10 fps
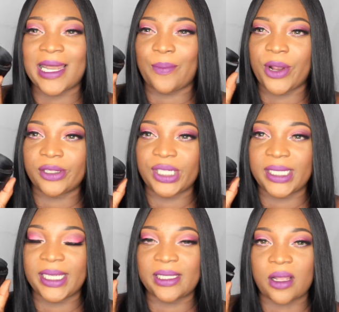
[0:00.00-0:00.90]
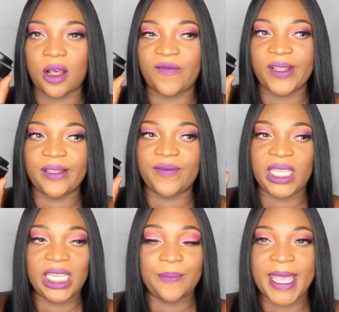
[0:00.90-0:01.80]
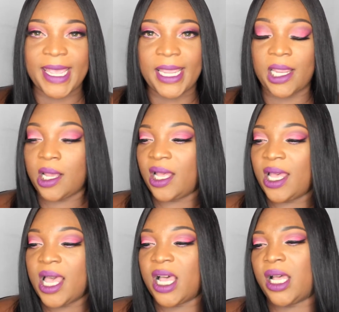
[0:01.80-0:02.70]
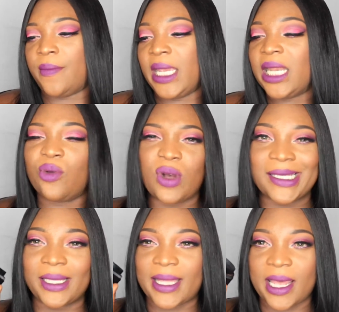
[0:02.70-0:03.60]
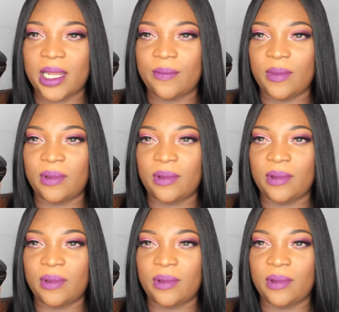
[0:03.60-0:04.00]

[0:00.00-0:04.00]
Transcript: and I purchased this off of eBay, and it wasn't that